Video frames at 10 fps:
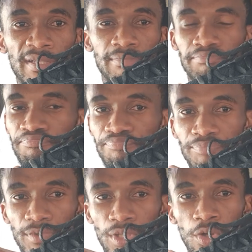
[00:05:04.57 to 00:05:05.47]
it,
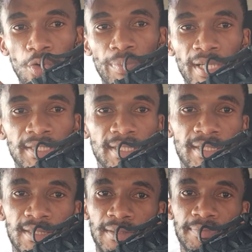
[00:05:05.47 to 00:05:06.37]
low
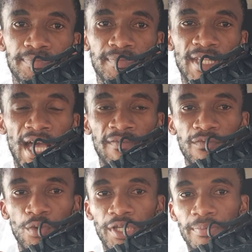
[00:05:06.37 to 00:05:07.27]
budget,
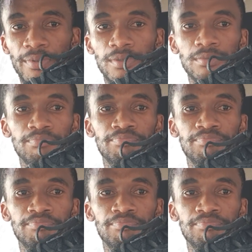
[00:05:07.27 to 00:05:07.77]
affordable,